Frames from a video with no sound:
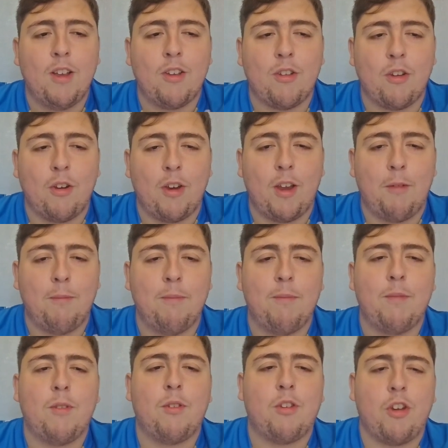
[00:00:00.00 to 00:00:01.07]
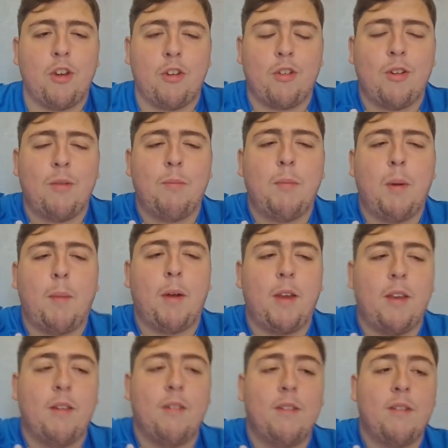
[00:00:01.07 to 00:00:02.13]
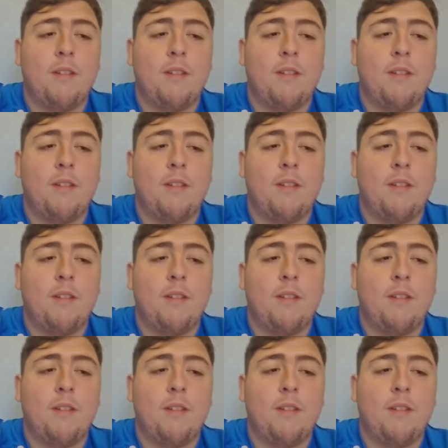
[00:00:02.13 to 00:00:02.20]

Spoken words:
So yeah, cheers. Bye-bye.